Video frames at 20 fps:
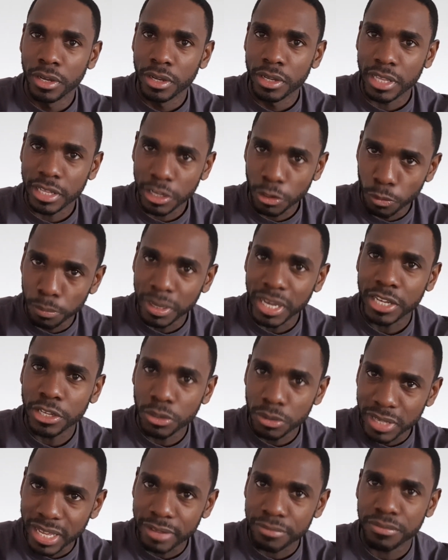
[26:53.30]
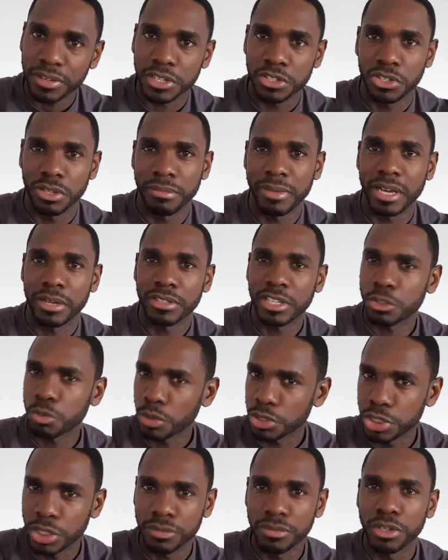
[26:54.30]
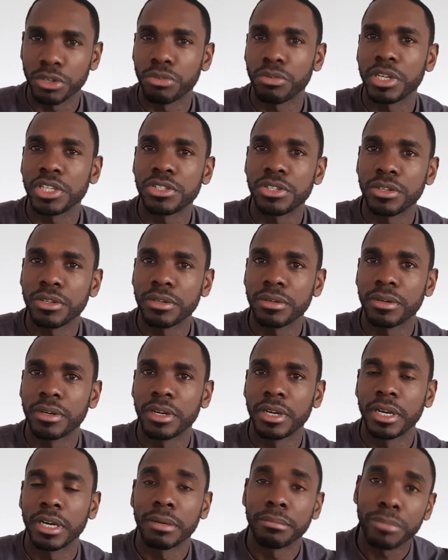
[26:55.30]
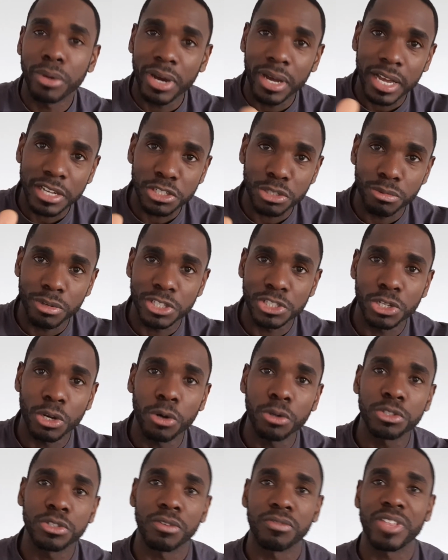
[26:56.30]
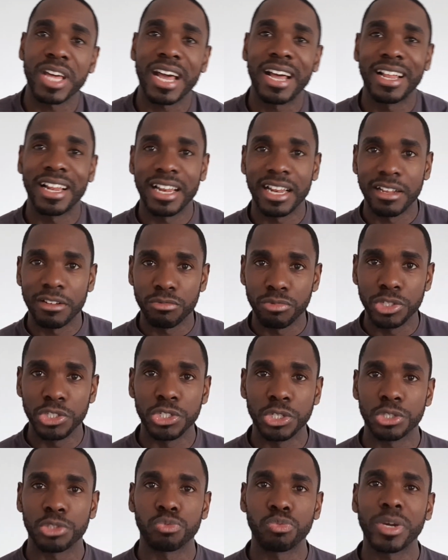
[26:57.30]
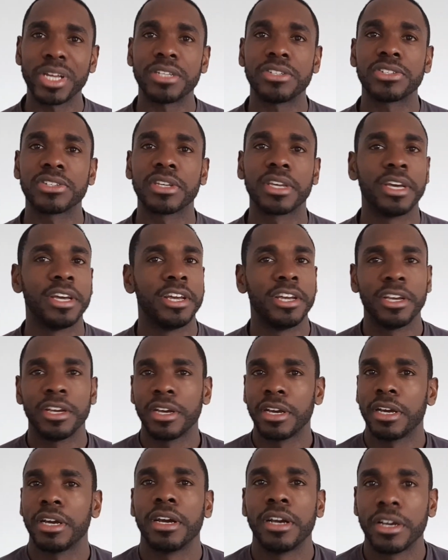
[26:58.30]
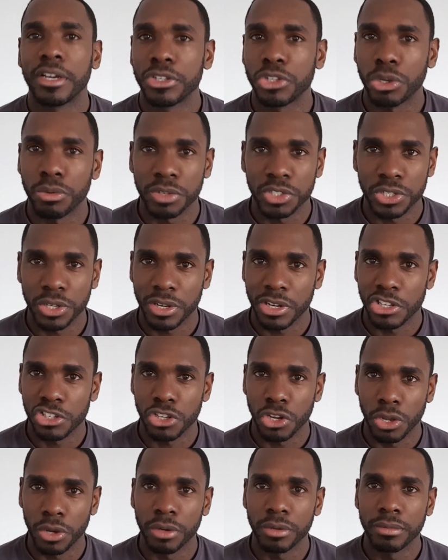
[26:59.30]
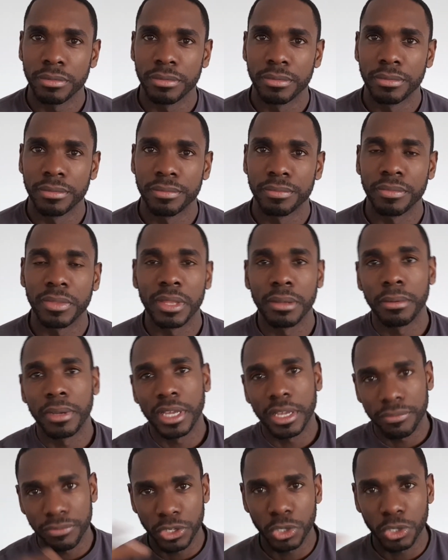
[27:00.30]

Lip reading: that they will pay you that fixed amount. That's what you've agreed to. But as a result of that reduced risk, your return is low. If